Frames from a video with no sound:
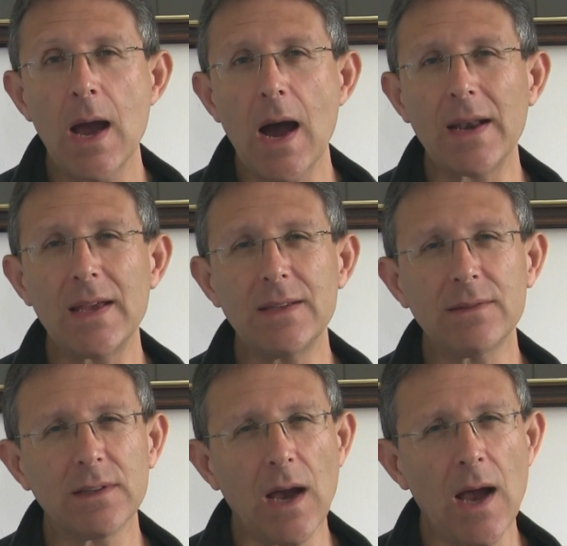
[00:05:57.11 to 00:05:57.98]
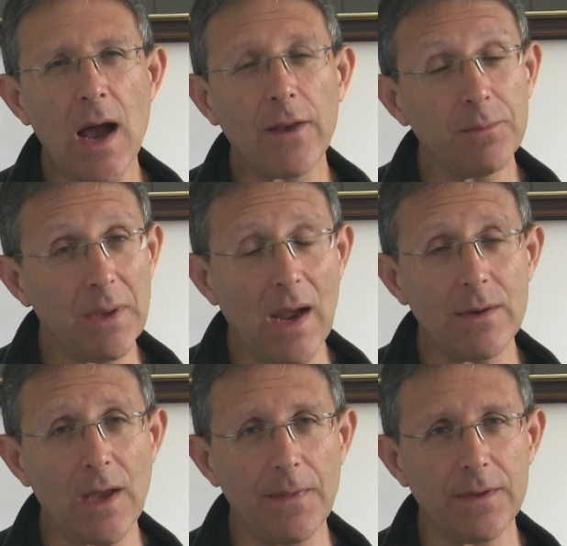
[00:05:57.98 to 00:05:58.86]
and he uh, hasn't been
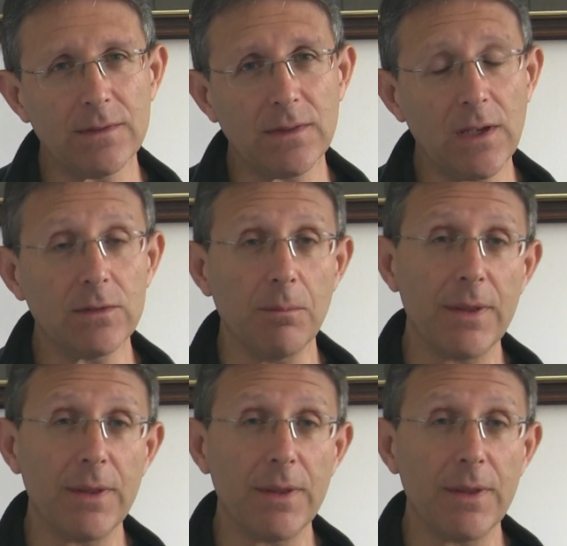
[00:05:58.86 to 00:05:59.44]
out yet this season,